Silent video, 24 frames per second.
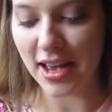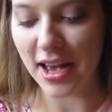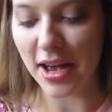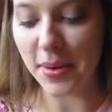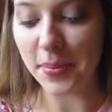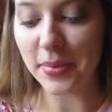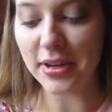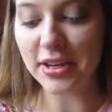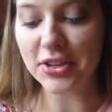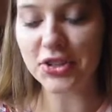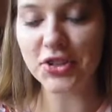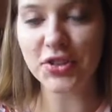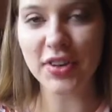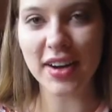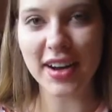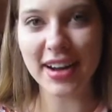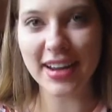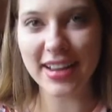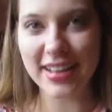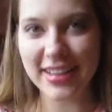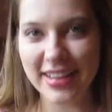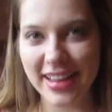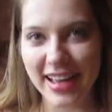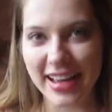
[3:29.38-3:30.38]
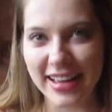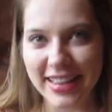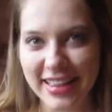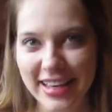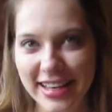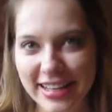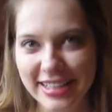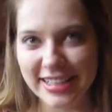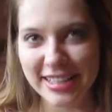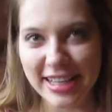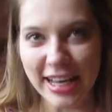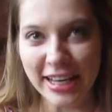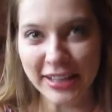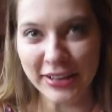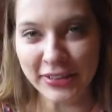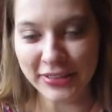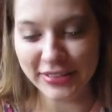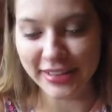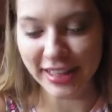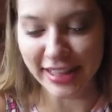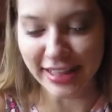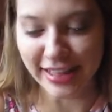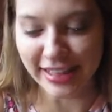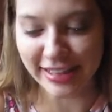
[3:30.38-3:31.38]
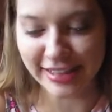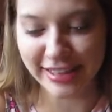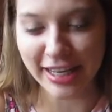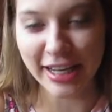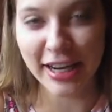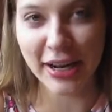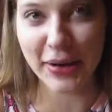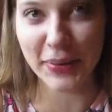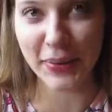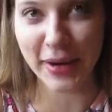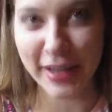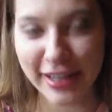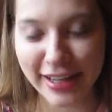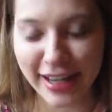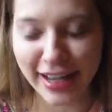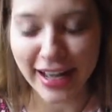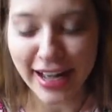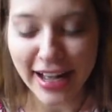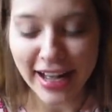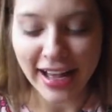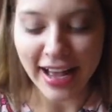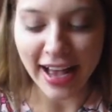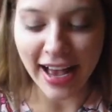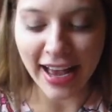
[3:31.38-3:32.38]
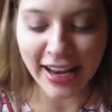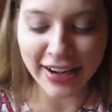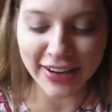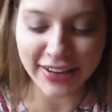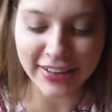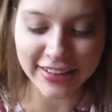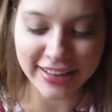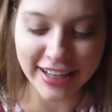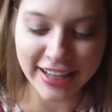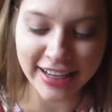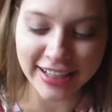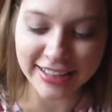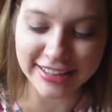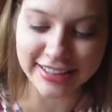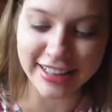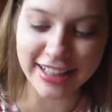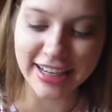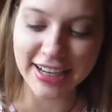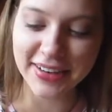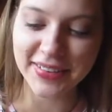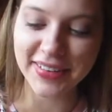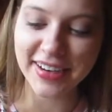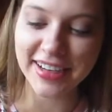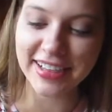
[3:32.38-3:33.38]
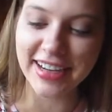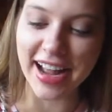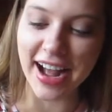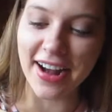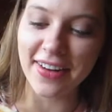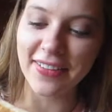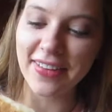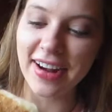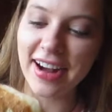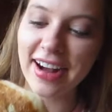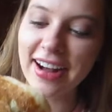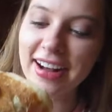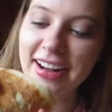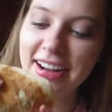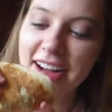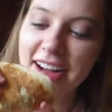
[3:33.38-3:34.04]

I'm gonna try it like this. I don't think it's, I don't think it's gonna work out.